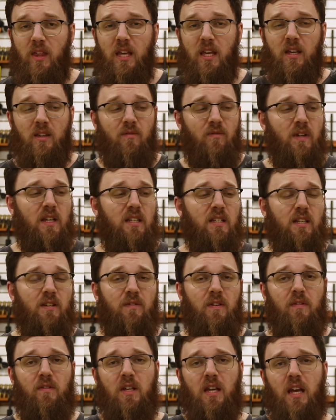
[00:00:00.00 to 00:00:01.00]
the
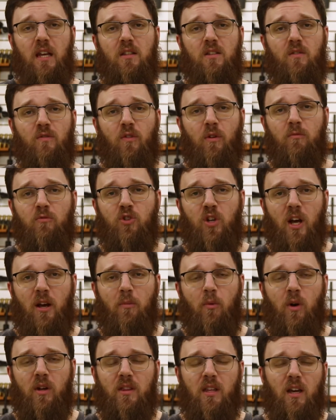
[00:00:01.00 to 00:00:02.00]
VZ58s from
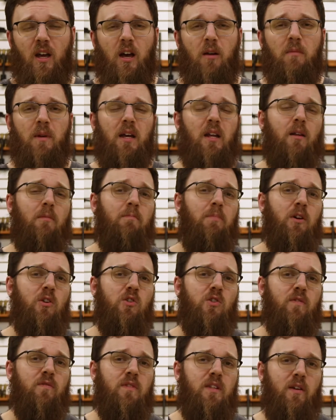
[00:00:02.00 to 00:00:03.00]
CzechPoint, they come in a
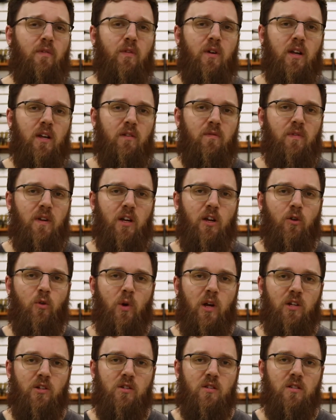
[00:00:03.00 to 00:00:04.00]
bunch of different
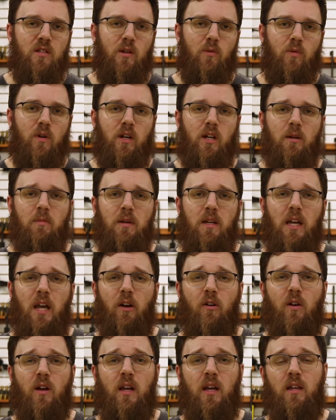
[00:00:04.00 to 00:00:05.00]
configurations that we're going to be
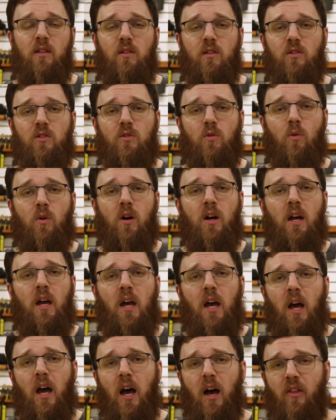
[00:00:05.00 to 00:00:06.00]
carrying in the store.
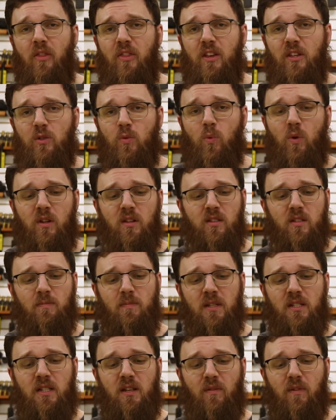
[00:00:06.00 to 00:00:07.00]
This one
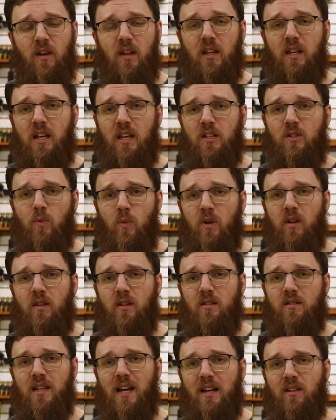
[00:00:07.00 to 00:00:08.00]
specifically is one of
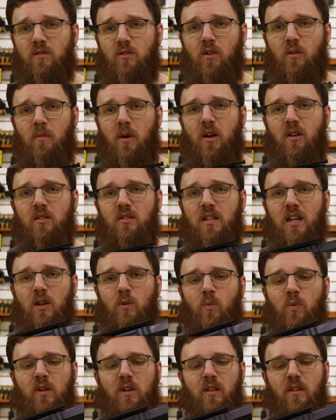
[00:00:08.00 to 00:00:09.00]
the tactical models,
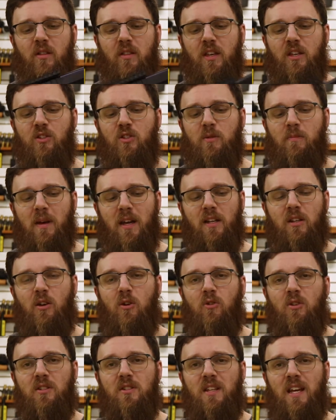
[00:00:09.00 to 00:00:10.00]
and one of the things you may
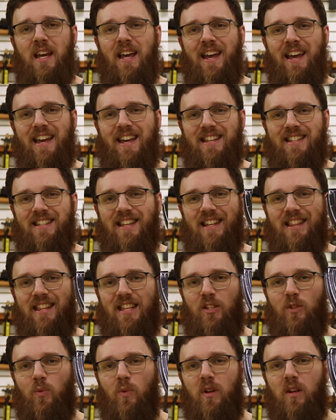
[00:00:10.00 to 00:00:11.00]
notice is that
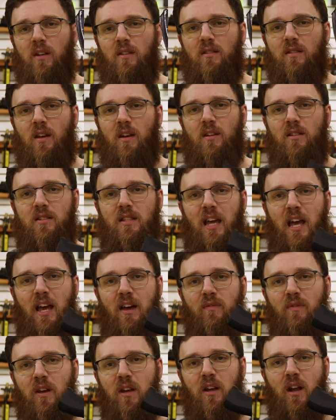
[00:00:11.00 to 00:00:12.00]
this one does
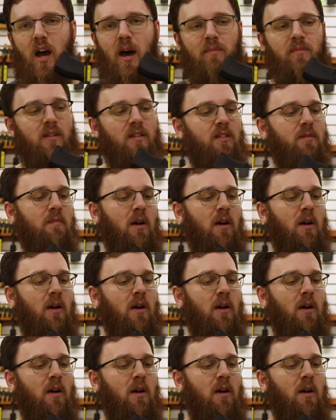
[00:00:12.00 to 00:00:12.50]
have an optics